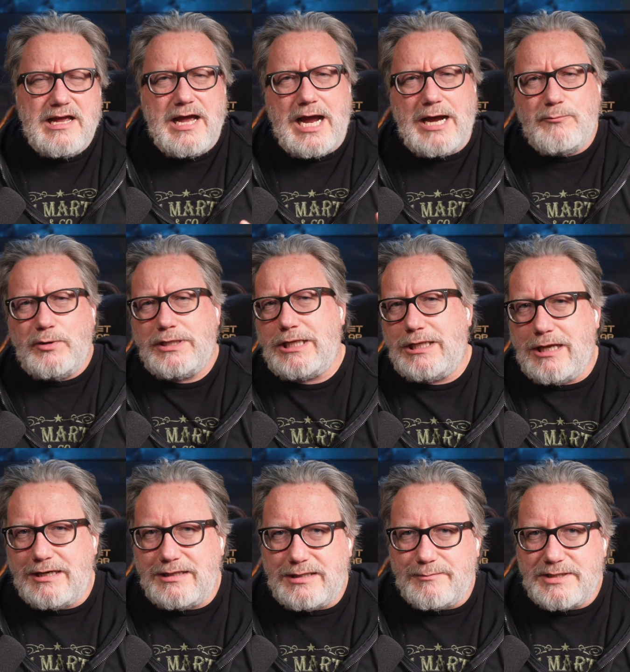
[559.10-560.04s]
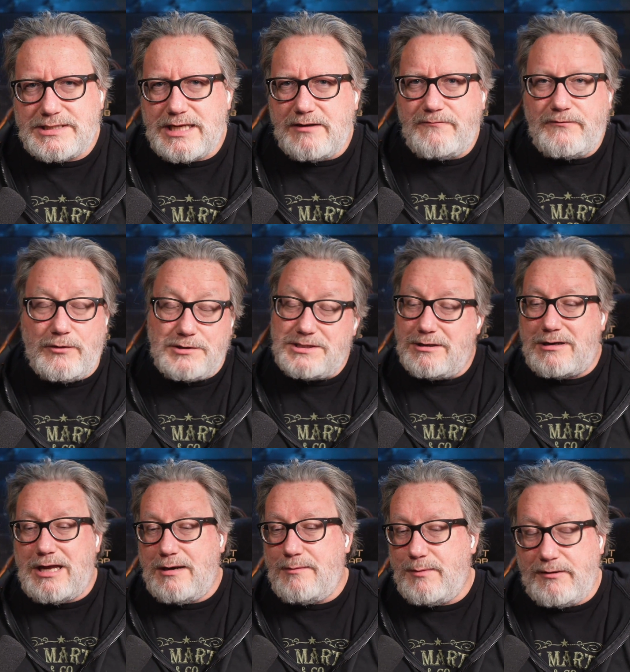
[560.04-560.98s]
I really like them as headphones. They're
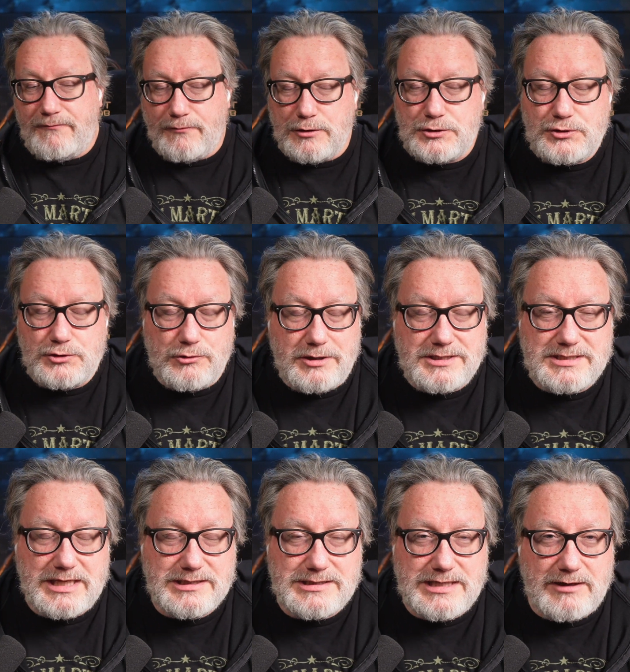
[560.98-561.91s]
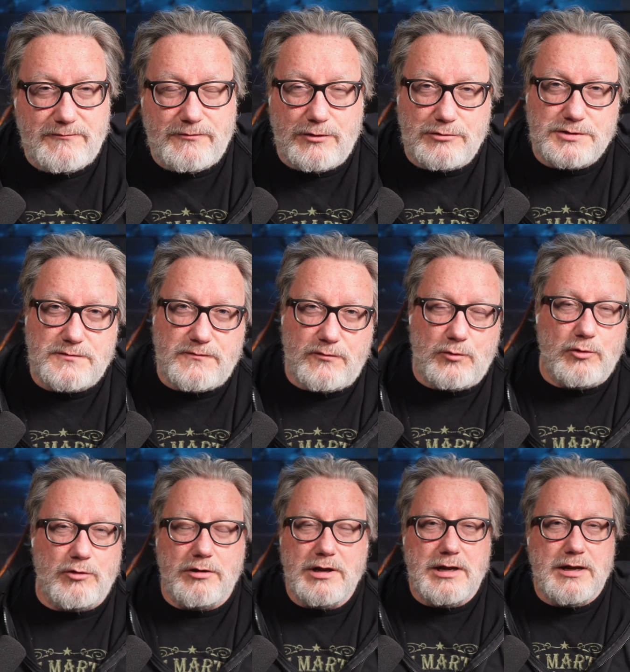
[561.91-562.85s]
kind of my first choice as headphones
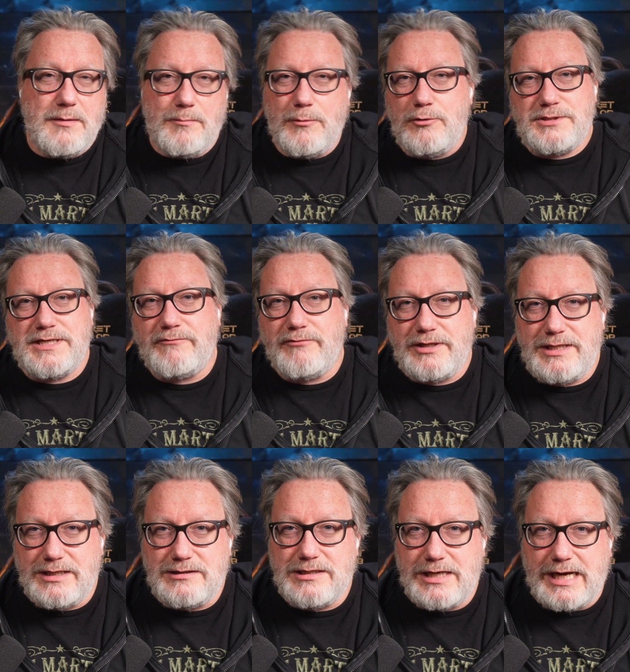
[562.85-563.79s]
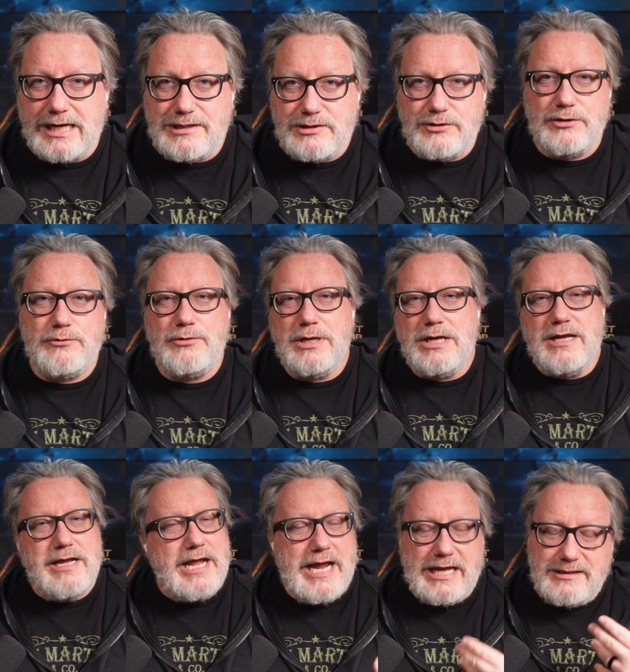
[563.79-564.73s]
for most everything that I do.
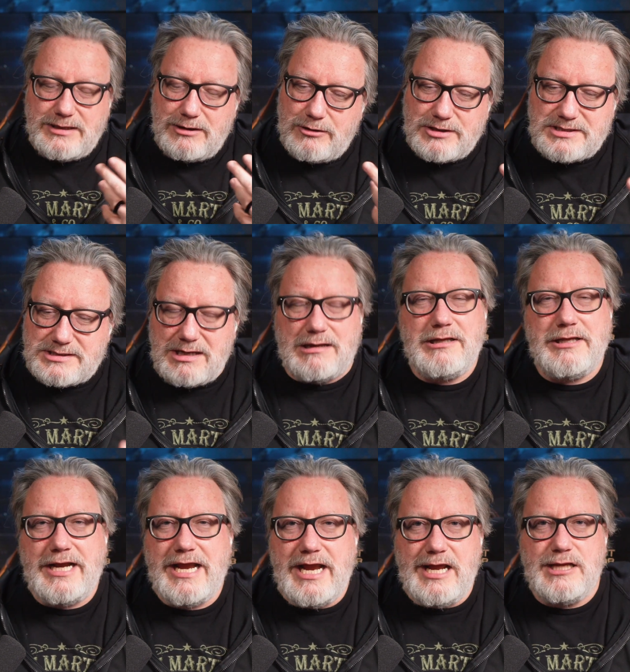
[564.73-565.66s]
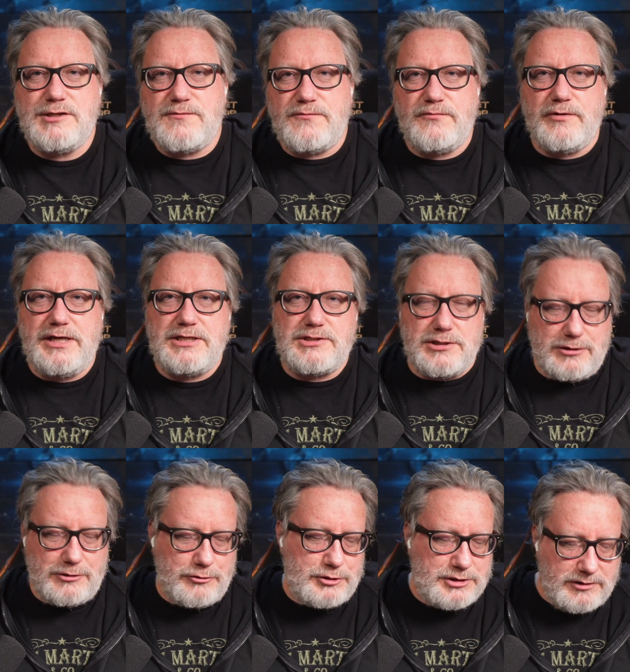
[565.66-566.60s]
And they're a solid hands free
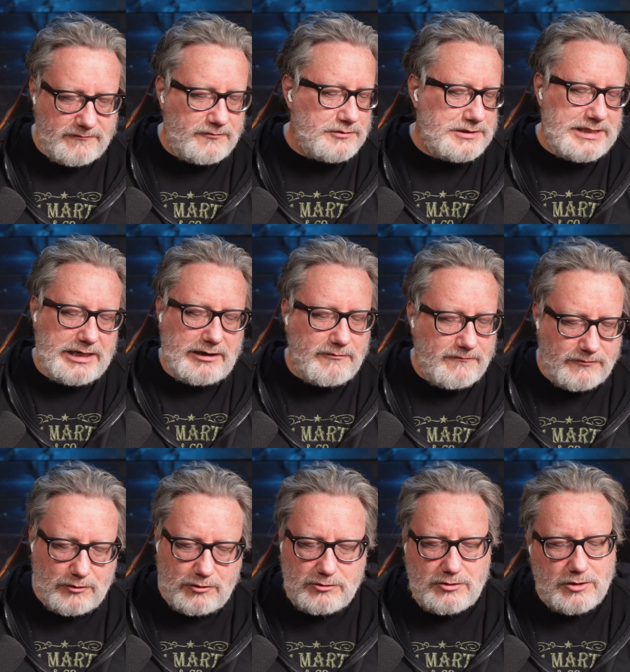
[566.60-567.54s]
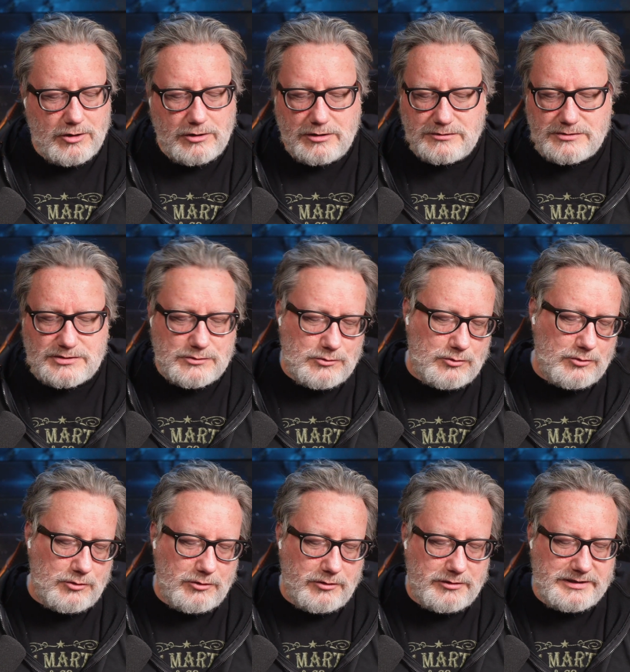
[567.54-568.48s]
solution for taking phone calls
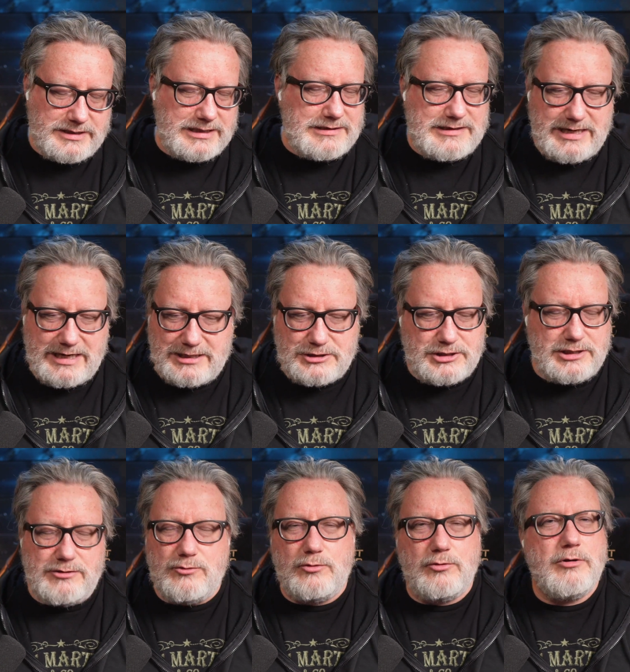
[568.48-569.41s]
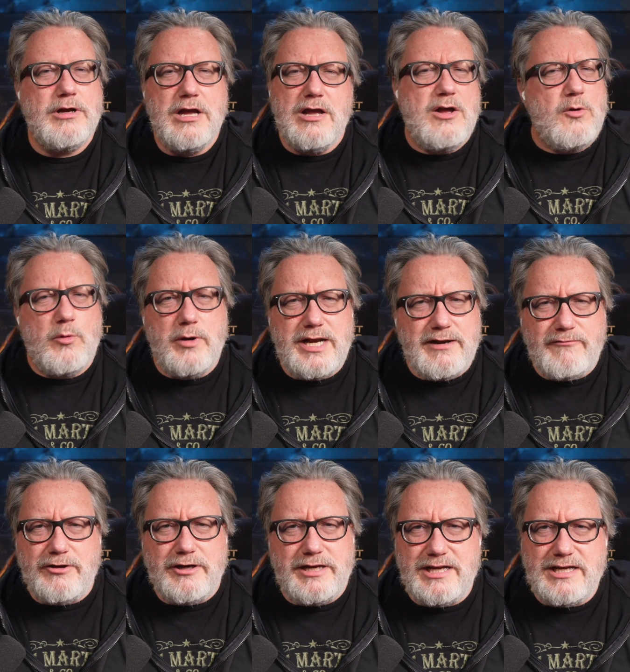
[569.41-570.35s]
or dictation or
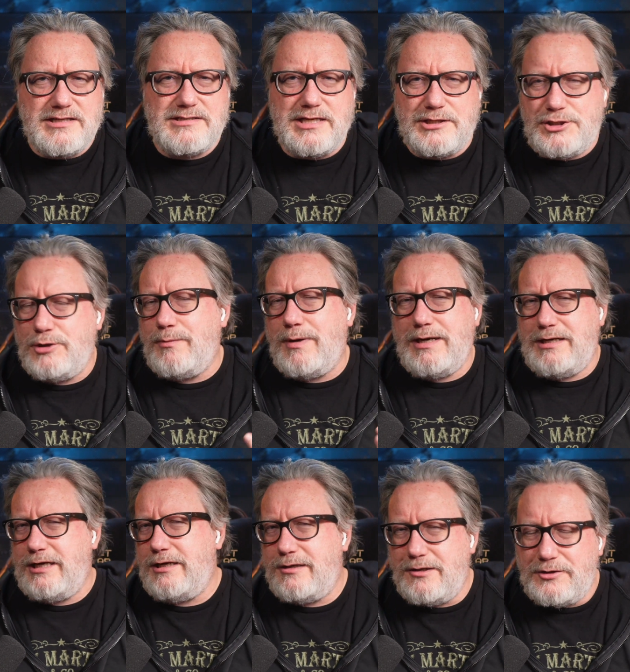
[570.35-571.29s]
whatever it is that you might need to